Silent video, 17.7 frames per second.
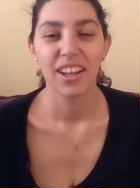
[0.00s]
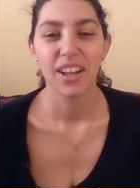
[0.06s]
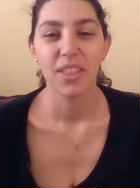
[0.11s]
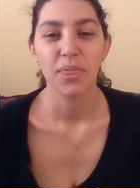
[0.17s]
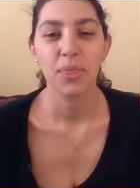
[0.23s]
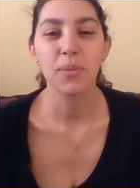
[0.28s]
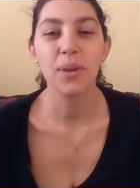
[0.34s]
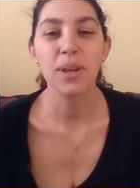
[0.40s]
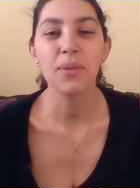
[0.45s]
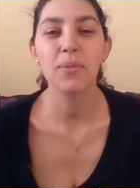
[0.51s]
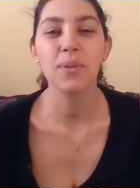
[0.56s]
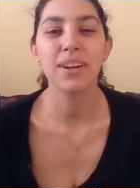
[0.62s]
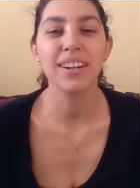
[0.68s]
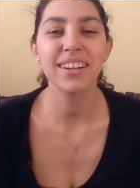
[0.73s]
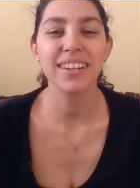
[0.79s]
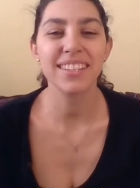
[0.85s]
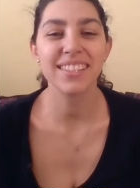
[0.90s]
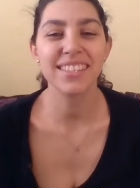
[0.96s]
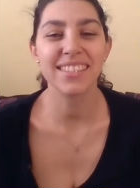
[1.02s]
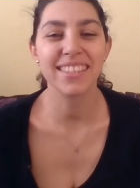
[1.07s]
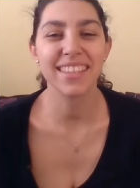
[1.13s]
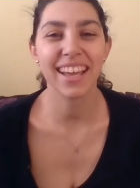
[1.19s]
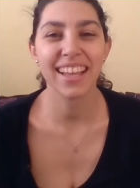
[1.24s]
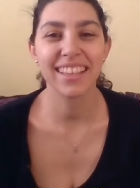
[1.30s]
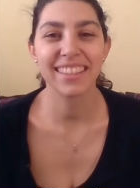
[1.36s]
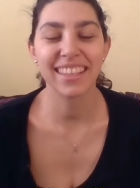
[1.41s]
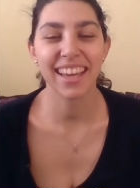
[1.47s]
Three words
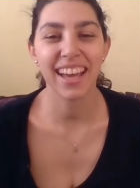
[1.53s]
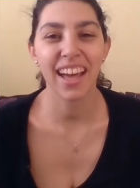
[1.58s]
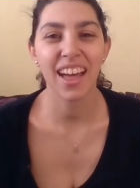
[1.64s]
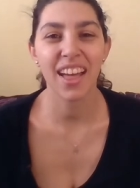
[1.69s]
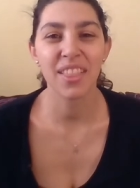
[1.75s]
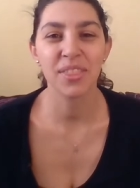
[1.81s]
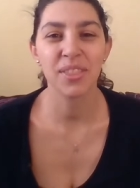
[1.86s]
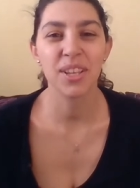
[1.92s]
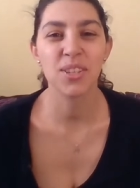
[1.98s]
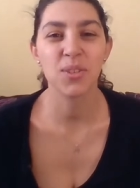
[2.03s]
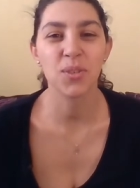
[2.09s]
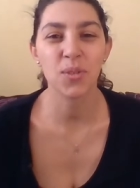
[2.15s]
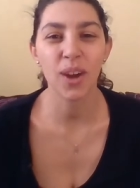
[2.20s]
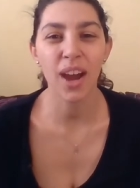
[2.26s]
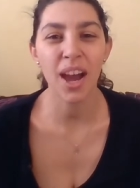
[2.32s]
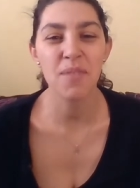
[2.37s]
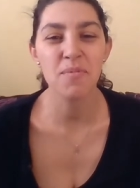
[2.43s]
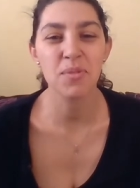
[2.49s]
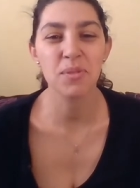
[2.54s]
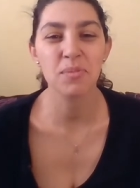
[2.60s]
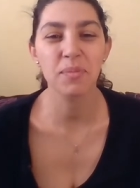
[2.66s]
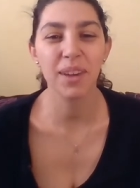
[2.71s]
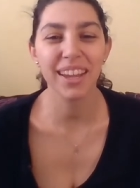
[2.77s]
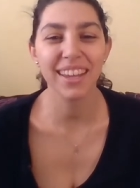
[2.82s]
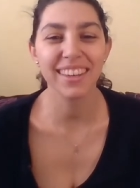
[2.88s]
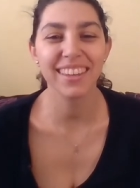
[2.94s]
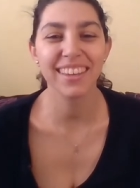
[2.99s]
that can describe
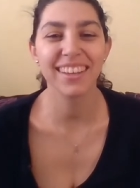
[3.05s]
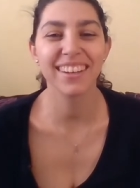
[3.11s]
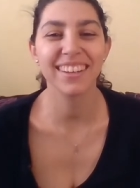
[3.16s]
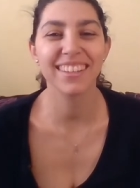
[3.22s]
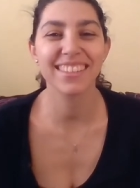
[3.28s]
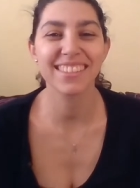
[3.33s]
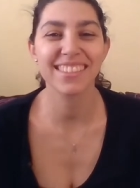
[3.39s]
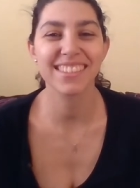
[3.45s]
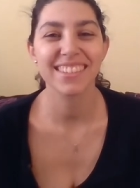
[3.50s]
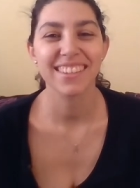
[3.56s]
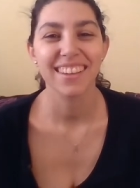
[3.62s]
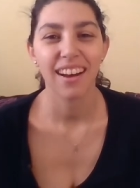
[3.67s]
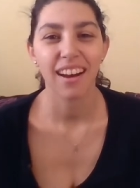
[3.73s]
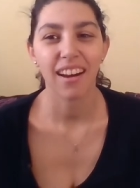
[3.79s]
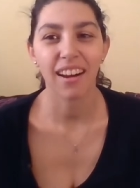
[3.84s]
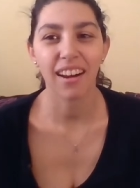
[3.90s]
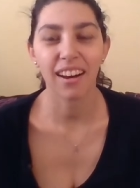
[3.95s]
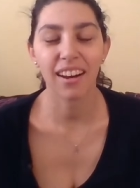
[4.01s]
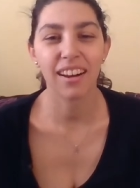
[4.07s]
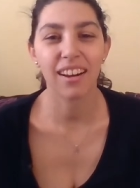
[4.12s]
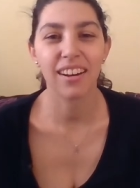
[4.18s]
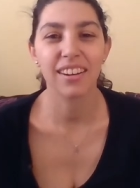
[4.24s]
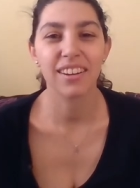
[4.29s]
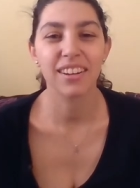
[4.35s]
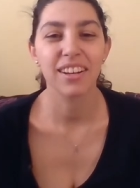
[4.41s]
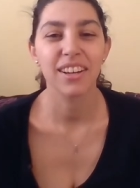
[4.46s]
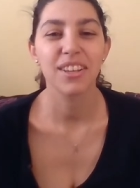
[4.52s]
Romanians
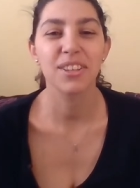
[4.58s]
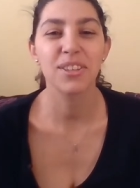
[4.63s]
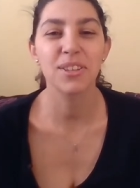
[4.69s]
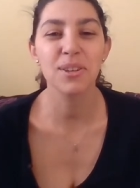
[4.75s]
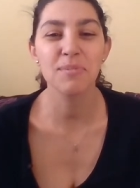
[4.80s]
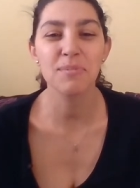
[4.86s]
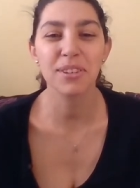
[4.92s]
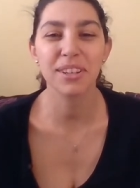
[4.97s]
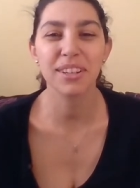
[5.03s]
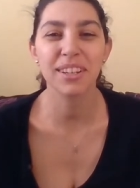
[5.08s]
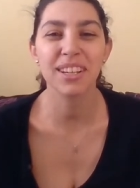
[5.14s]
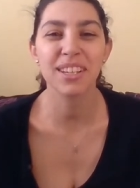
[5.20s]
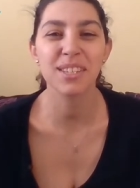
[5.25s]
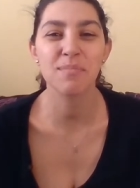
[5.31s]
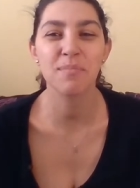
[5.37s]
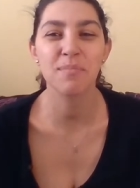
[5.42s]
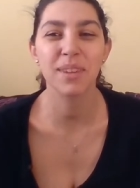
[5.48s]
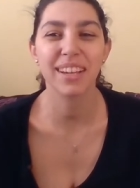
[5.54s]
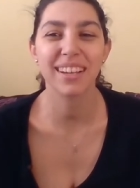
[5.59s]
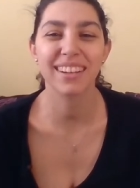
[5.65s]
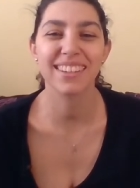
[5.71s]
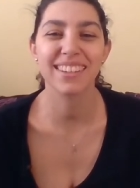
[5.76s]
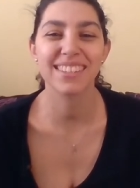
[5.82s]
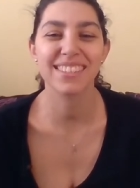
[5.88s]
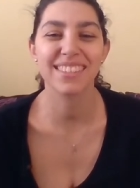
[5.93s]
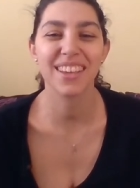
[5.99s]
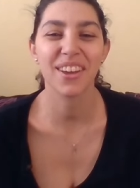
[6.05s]
are humorous,
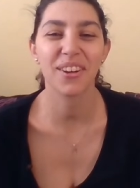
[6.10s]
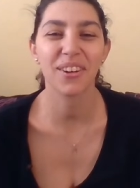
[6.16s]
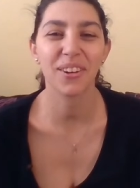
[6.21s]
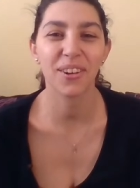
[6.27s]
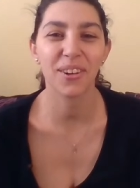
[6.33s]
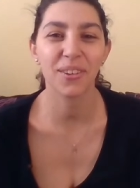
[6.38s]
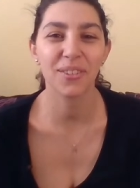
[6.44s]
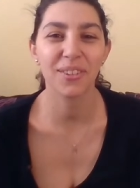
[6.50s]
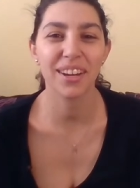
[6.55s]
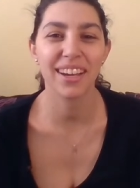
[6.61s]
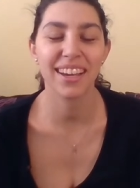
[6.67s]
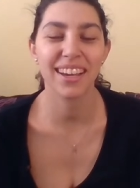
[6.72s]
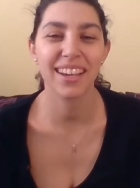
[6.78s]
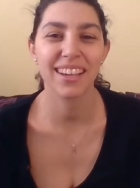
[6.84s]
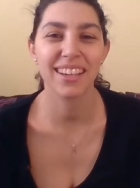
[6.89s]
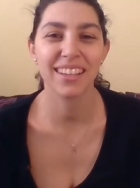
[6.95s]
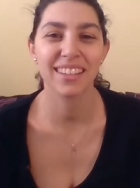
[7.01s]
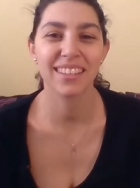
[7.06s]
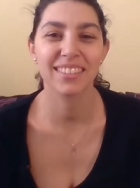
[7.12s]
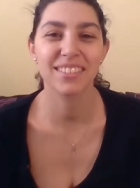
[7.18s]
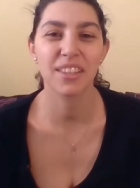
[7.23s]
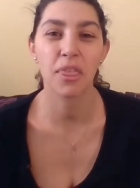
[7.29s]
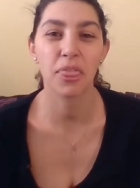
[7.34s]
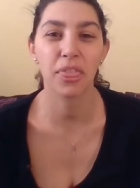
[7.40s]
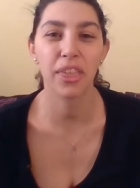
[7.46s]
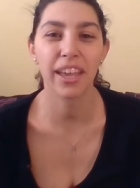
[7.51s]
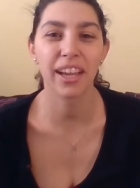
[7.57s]
because they always
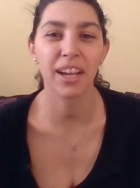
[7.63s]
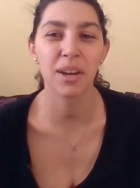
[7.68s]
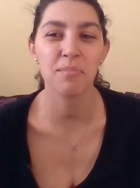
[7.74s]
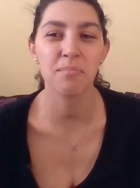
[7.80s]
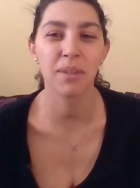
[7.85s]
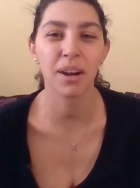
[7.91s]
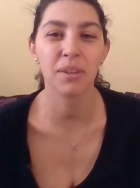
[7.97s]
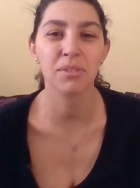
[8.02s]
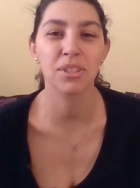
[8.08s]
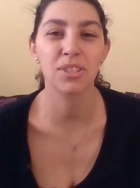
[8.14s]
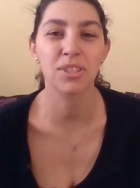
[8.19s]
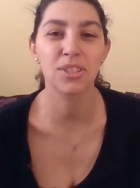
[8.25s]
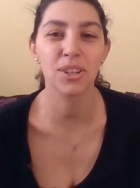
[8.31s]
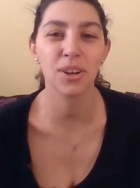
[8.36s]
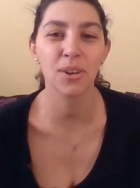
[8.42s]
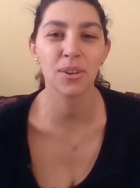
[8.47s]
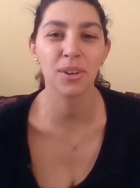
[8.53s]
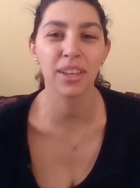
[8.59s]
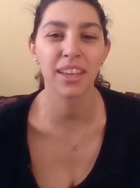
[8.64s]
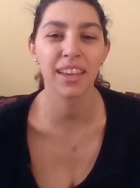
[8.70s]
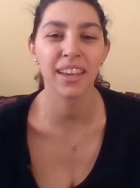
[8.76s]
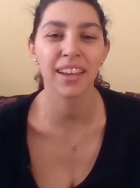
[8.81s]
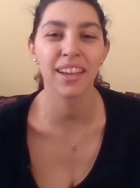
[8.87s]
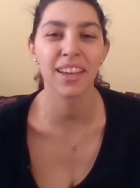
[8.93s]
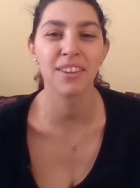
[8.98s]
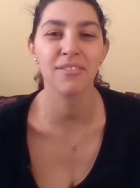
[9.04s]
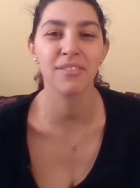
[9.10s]
think about joking
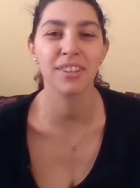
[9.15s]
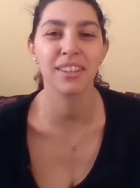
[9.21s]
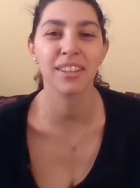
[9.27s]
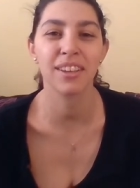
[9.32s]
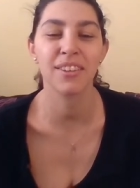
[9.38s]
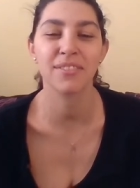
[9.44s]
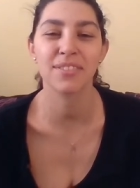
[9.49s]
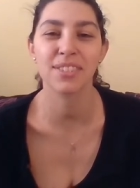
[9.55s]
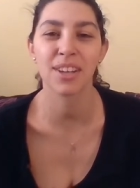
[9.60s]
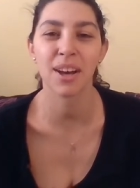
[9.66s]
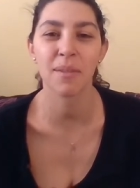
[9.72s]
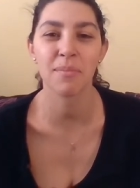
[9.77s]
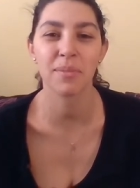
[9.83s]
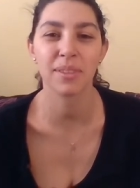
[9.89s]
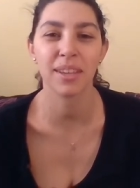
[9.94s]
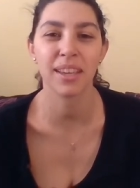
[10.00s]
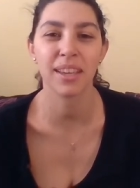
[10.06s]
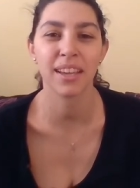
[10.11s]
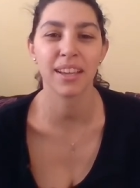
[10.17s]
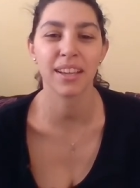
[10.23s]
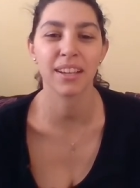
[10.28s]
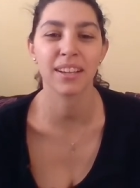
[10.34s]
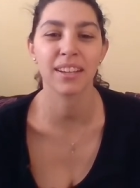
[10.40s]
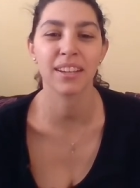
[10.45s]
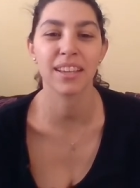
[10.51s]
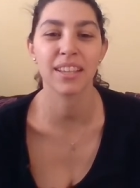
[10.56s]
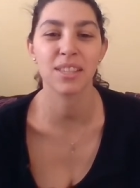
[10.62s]
even if something
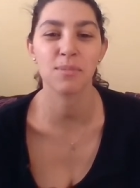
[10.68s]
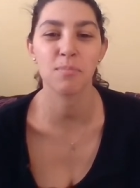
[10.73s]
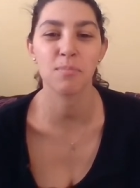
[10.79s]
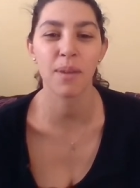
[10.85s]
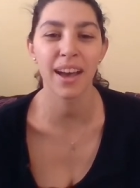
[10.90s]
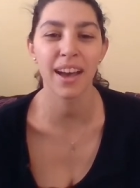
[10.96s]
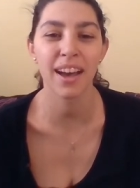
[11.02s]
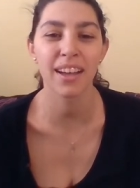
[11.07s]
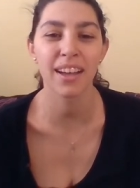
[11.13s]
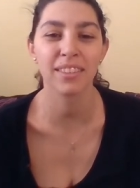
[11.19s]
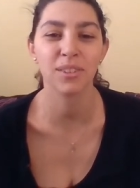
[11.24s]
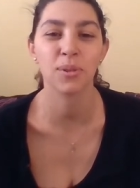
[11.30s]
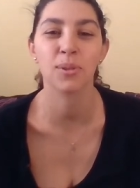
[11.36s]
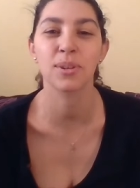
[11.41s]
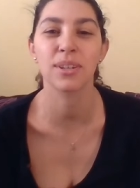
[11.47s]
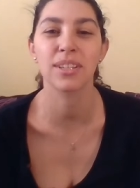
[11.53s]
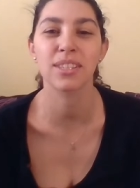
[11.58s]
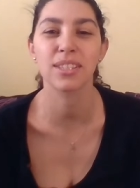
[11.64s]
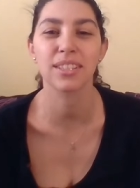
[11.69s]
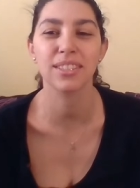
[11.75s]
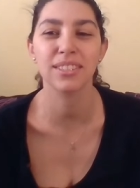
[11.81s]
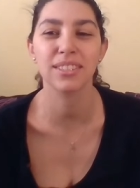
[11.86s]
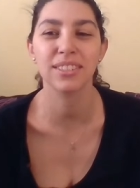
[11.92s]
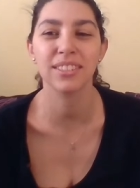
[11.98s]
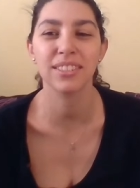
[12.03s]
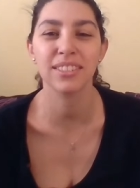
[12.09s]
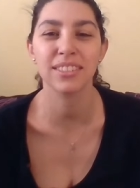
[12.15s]
is bad or it's
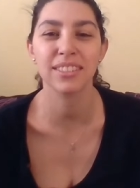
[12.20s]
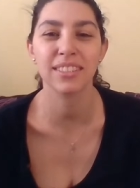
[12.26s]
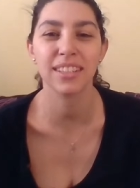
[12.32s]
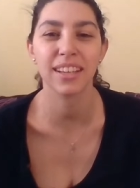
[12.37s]
good.